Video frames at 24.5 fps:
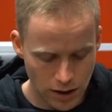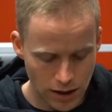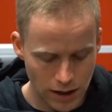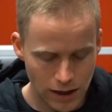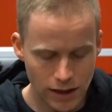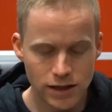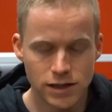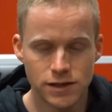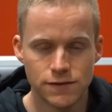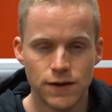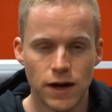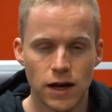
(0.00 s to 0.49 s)

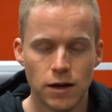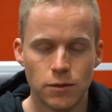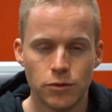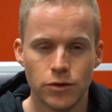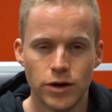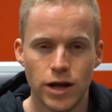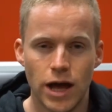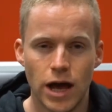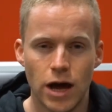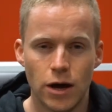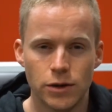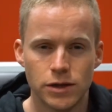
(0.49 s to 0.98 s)
It is available
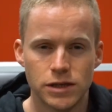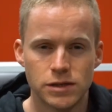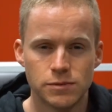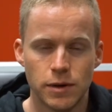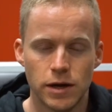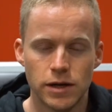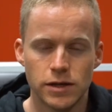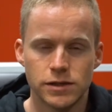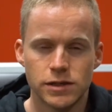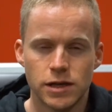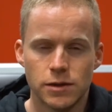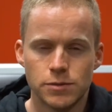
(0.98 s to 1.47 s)
now at
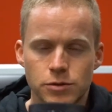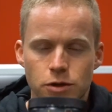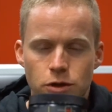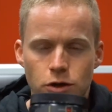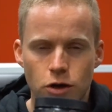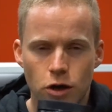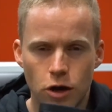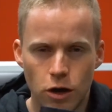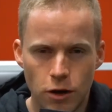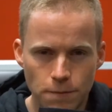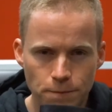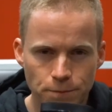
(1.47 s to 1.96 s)

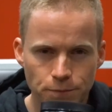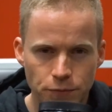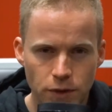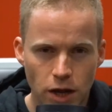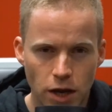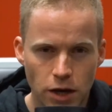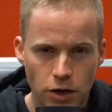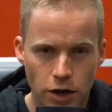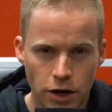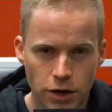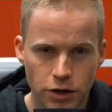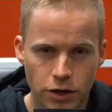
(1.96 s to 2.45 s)
Spartansuppz.com,
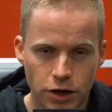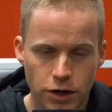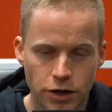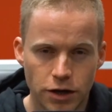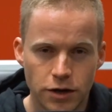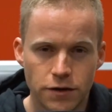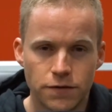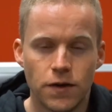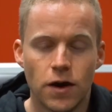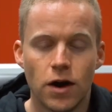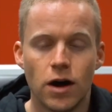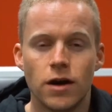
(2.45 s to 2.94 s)

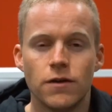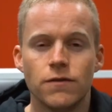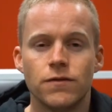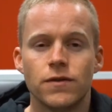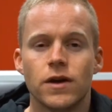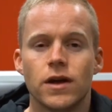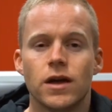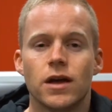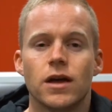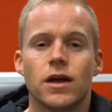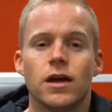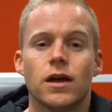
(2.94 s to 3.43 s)
$99.95.
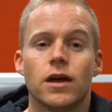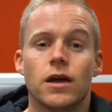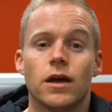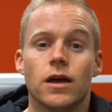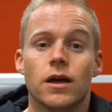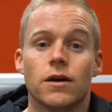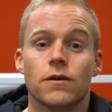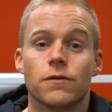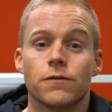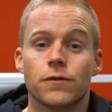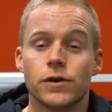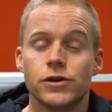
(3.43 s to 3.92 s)

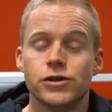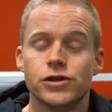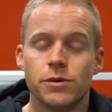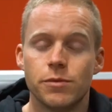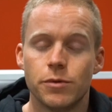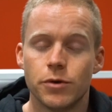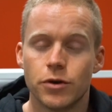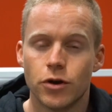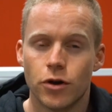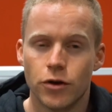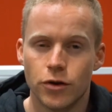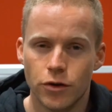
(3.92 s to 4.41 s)
Free
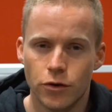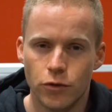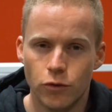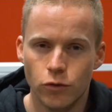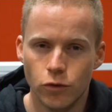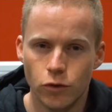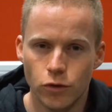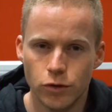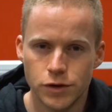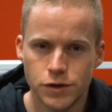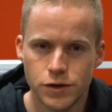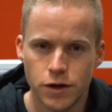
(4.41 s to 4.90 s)
shipping on
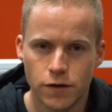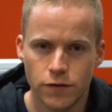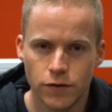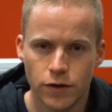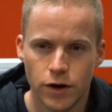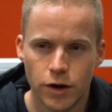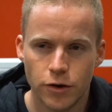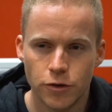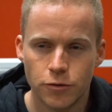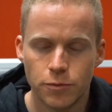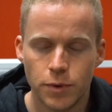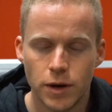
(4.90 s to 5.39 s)
all orders over
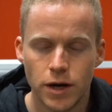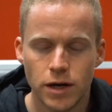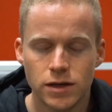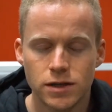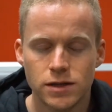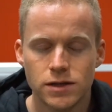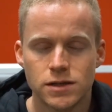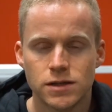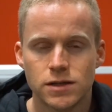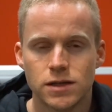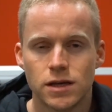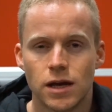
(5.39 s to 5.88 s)

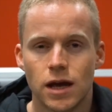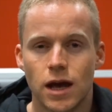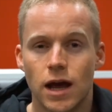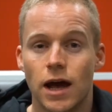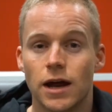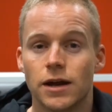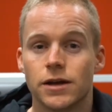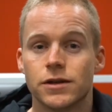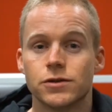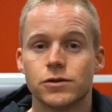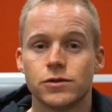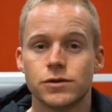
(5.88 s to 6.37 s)
$100,
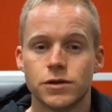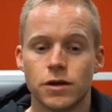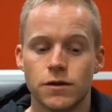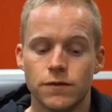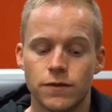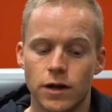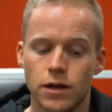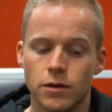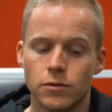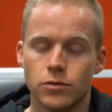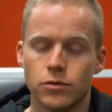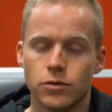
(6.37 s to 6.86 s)
and it's also
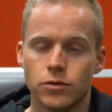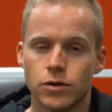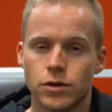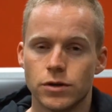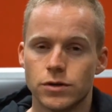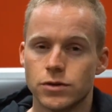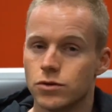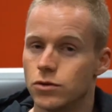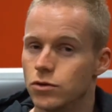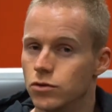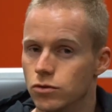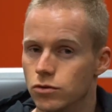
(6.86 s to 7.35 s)
available
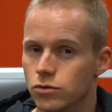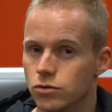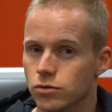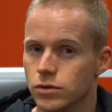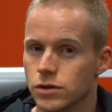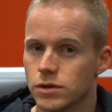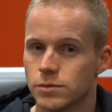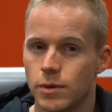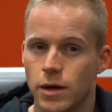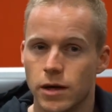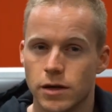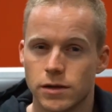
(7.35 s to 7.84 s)
across all
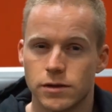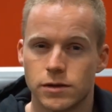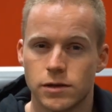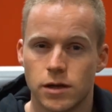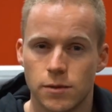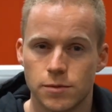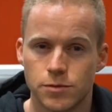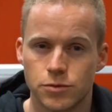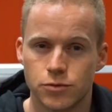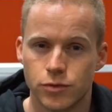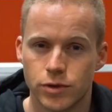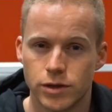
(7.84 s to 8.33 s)

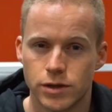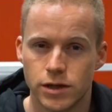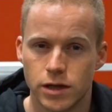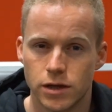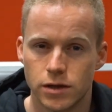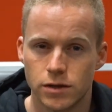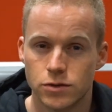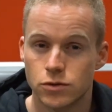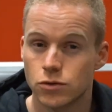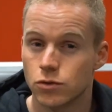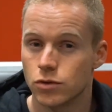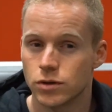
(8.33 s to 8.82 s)
Spartansuppz
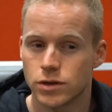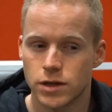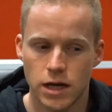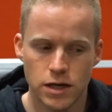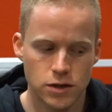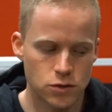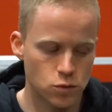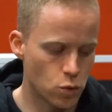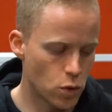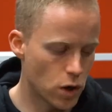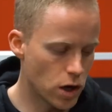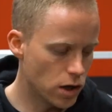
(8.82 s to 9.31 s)
retail stores
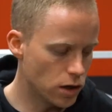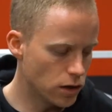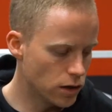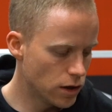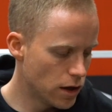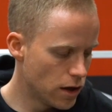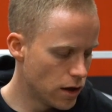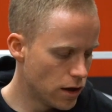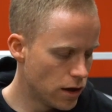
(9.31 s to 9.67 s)
as well.